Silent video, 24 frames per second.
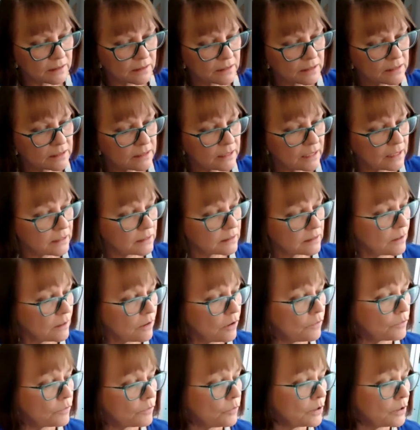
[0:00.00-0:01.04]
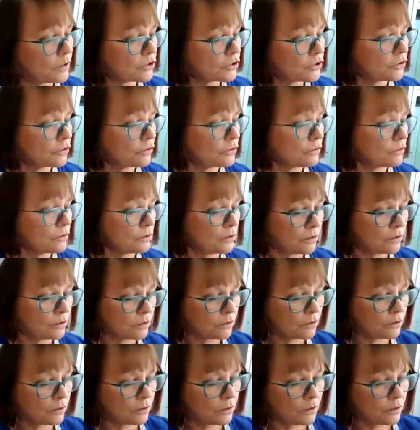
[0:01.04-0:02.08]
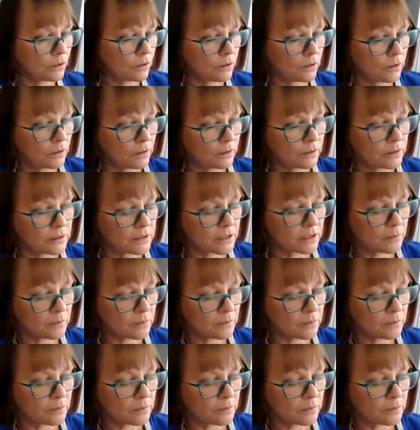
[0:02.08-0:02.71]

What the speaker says: a set of there's